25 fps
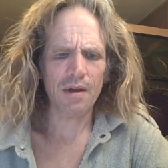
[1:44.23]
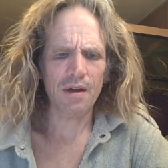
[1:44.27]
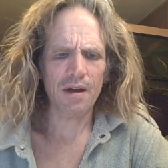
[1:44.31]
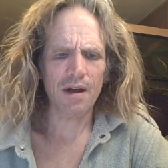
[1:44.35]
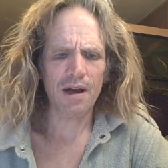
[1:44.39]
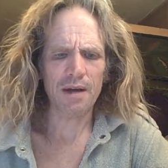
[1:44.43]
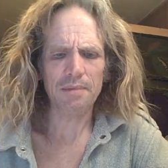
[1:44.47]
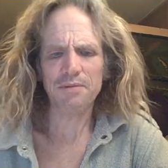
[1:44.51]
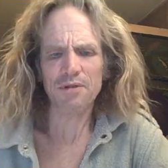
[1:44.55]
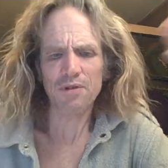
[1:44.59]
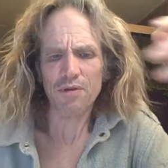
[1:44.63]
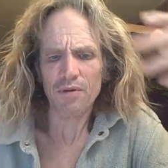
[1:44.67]

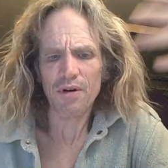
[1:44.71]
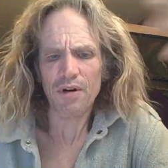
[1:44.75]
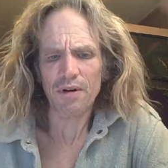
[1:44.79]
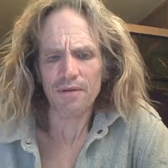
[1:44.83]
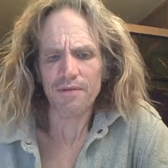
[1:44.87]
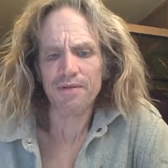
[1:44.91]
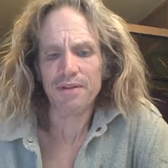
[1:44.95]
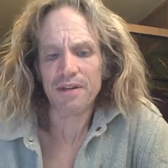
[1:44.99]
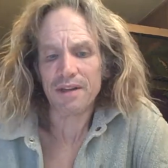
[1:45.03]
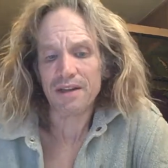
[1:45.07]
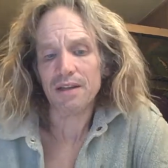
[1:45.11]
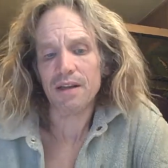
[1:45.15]
I'm sort
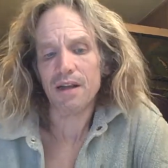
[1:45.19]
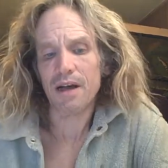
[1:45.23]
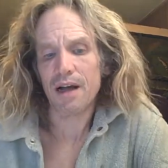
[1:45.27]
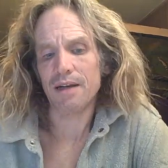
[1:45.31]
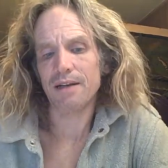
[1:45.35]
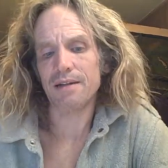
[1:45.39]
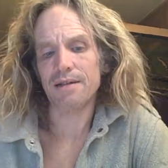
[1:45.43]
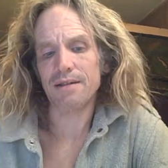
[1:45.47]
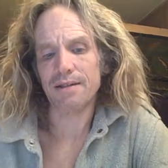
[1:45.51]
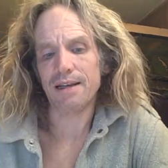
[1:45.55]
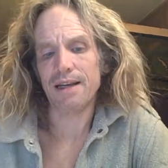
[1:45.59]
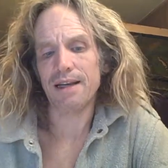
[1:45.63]
of
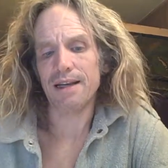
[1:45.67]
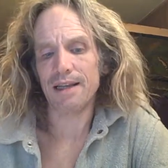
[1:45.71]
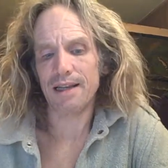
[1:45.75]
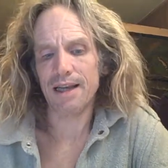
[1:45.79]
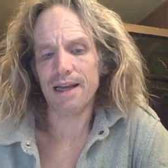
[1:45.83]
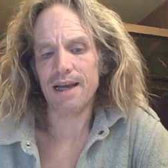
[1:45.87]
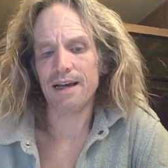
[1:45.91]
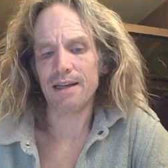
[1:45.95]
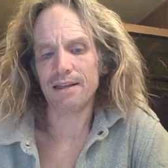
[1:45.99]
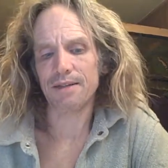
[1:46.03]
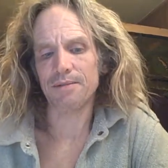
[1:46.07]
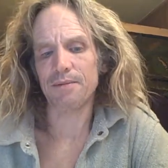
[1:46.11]
inclined to say
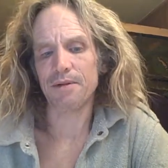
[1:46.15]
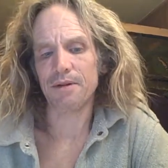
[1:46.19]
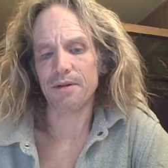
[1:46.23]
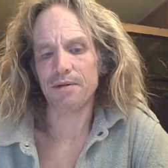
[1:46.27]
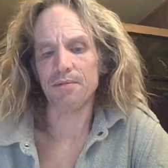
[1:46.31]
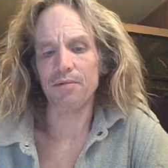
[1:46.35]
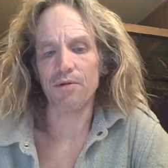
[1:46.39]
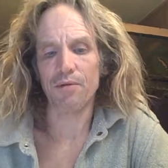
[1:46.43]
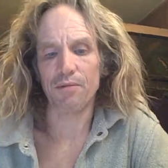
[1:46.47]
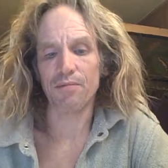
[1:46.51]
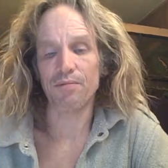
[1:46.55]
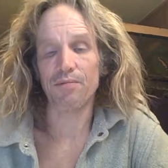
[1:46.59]
yes, but
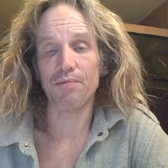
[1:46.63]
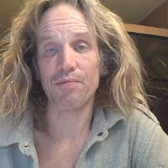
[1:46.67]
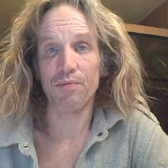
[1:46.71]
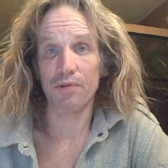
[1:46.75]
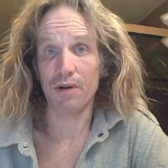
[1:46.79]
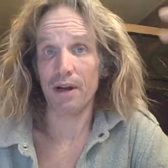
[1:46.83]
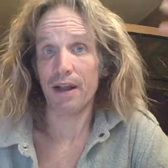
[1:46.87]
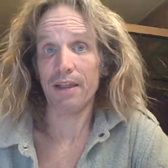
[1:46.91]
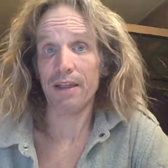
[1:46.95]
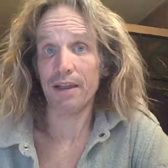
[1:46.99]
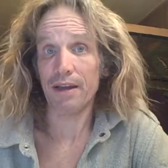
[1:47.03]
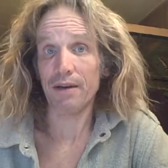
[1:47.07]

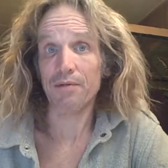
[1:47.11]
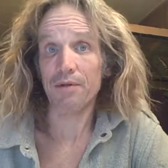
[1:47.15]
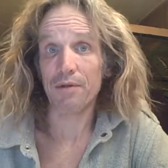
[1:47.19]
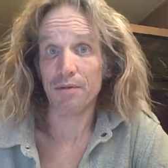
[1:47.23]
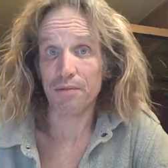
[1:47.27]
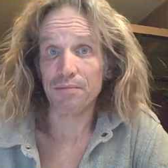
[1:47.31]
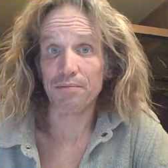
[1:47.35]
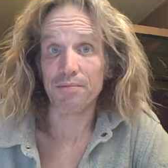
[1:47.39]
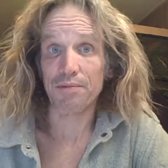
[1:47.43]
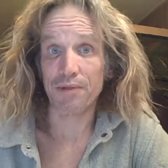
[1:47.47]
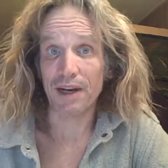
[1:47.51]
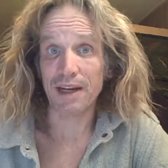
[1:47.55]
what I think
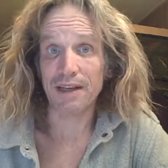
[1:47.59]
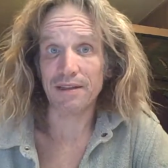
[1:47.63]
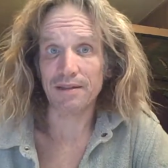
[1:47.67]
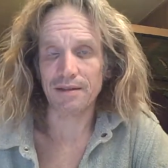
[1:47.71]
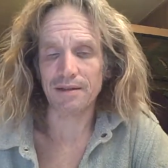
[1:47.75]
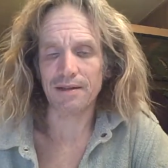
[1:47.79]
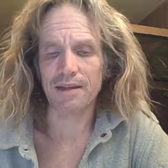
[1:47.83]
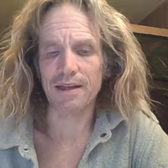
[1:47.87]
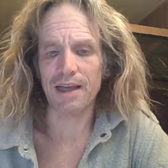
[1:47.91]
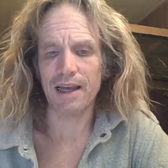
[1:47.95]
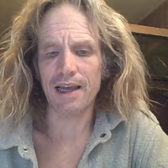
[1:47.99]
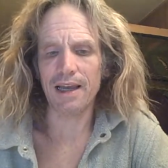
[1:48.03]
what breaks
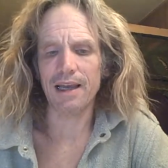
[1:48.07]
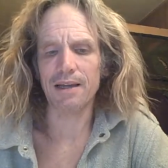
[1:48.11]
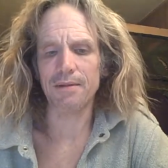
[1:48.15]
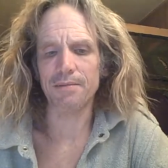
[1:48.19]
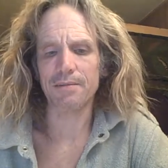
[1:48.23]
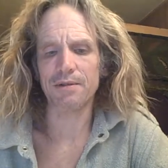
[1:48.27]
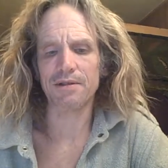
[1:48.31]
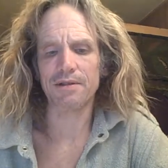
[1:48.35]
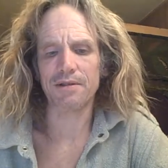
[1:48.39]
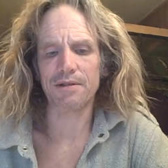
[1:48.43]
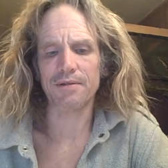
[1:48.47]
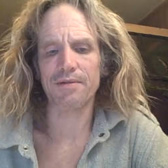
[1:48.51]
the
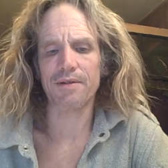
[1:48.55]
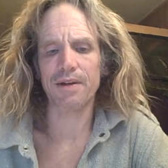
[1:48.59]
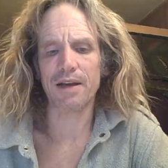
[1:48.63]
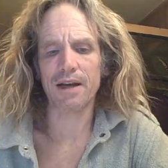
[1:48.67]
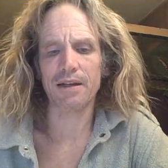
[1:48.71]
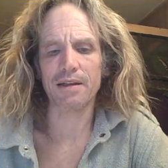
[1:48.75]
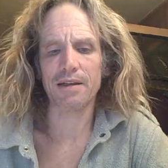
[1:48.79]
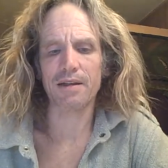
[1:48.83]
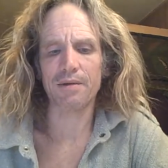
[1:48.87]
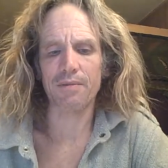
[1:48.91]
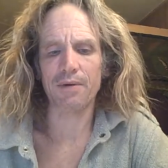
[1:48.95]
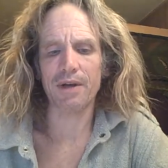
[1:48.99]
game is the
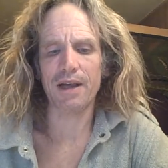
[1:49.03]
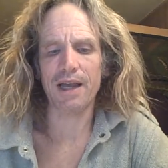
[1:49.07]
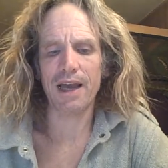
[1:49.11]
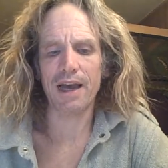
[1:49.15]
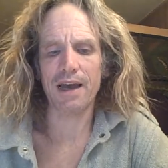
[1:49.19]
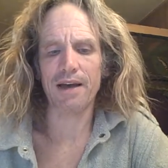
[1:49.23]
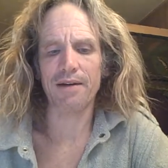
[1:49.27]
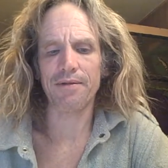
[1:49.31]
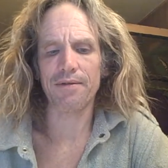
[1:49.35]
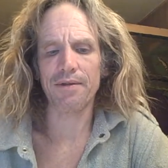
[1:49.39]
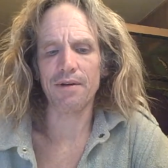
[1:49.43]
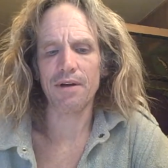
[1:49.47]
fact that we
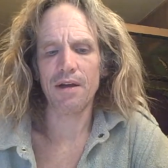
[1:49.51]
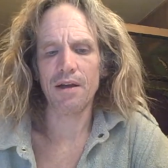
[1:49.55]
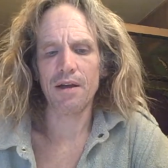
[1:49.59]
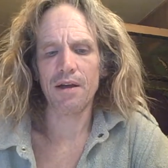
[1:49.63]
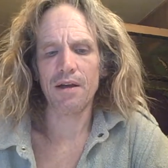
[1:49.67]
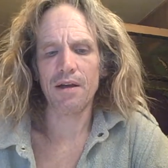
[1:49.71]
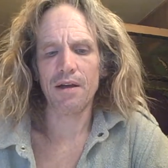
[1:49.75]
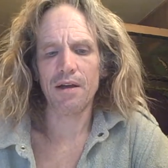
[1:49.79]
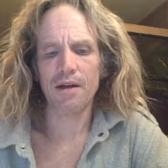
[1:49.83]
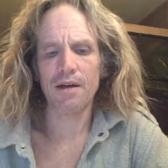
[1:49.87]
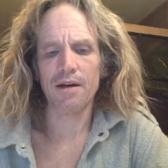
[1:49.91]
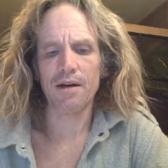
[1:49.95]
have
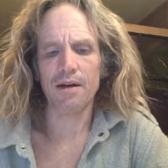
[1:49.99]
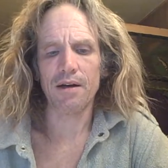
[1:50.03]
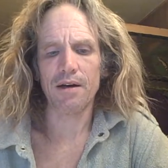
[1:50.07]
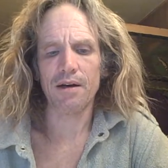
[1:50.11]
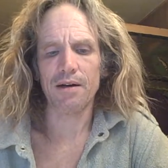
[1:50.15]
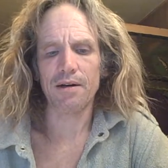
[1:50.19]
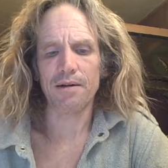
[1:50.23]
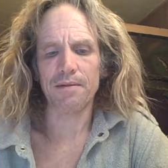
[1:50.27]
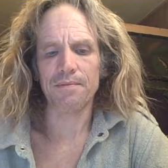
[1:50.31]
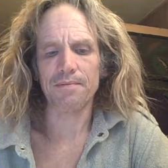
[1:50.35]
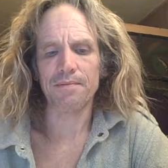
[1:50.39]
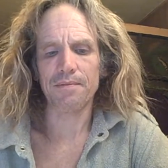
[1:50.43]

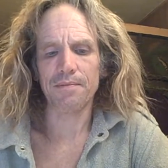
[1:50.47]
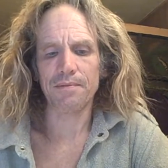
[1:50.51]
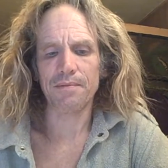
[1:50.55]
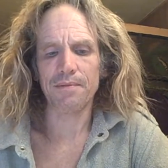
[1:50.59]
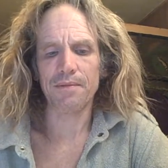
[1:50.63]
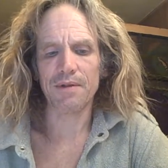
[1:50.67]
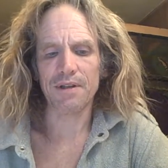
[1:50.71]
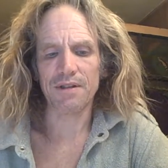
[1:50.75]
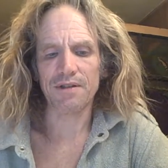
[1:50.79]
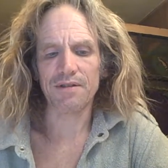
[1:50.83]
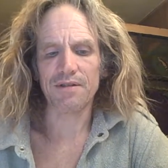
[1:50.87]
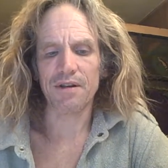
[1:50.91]

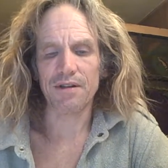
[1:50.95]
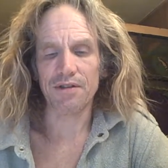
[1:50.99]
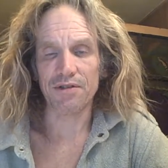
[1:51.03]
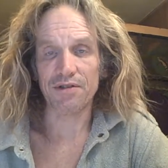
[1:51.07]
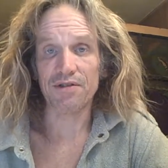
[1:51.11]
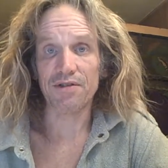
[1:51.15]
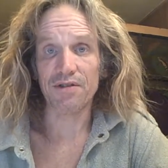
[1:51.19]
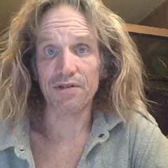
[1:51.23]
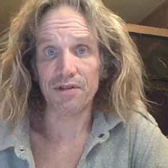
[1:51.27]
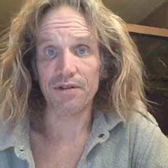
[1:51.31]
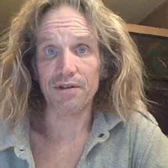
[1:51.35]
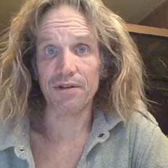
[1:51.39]
this
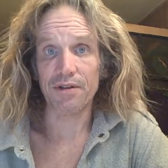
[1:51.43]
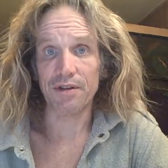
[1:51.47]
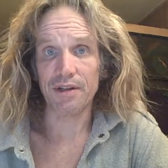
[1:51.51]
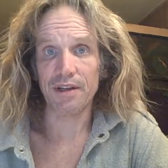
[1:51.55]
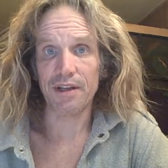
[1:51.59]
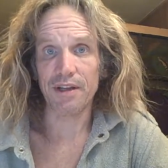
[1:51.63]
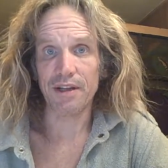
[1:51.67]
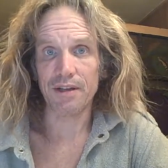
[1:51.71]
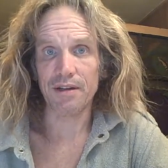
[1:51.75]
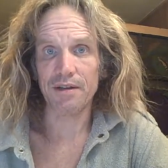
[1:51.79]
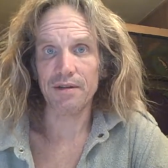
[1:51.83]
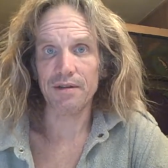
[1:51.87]

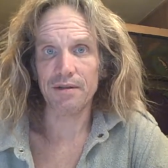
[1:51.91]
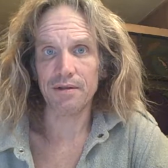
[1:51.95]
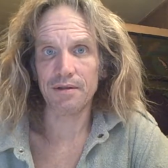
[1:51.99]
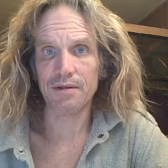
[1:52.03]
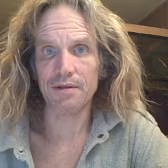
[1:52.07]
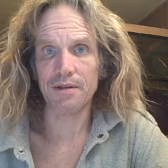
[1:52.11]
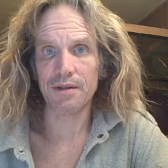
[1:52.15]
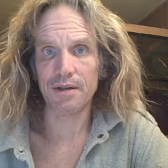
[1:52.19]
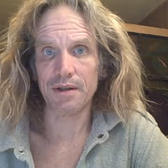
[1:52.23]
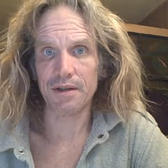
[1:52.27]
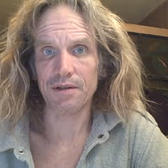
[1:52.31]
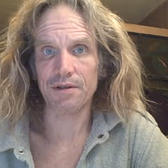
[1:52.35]
uncertainty
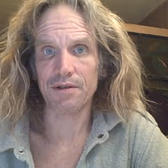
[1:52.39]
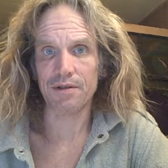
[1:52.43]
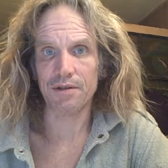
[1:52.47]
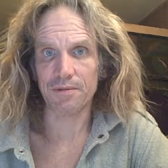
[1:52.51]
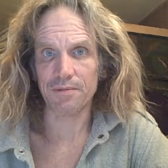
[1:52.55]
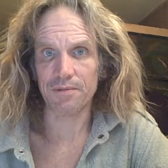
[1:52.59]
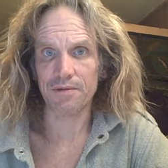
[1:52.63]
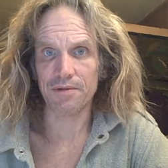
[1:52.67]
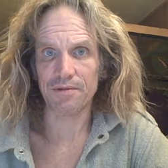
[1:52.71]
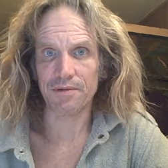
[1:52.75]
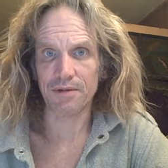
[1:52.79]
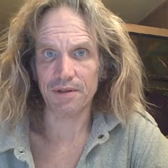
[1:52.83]
in
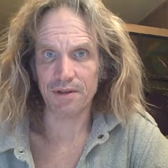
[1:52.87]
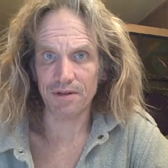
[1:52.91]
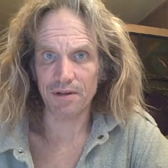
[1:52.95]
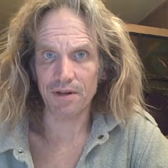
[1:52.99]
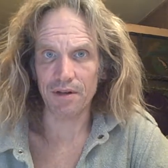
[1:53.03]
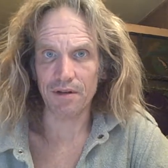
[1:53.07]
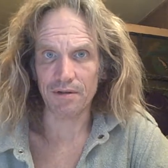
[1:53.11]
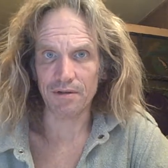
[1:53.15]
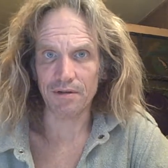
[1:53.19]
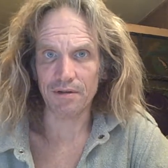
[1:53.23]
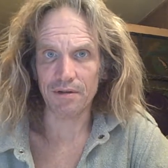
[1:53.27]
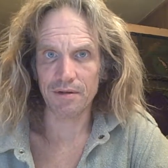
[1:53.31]
terms of
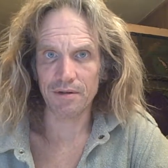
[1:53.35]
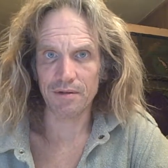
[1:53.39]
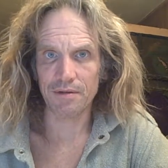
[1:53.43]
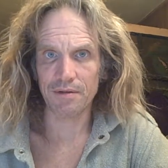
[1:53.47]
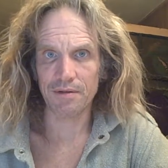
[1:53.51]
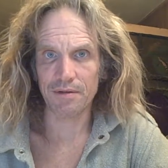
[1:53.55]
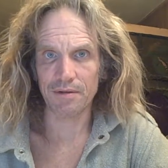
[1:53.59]
result.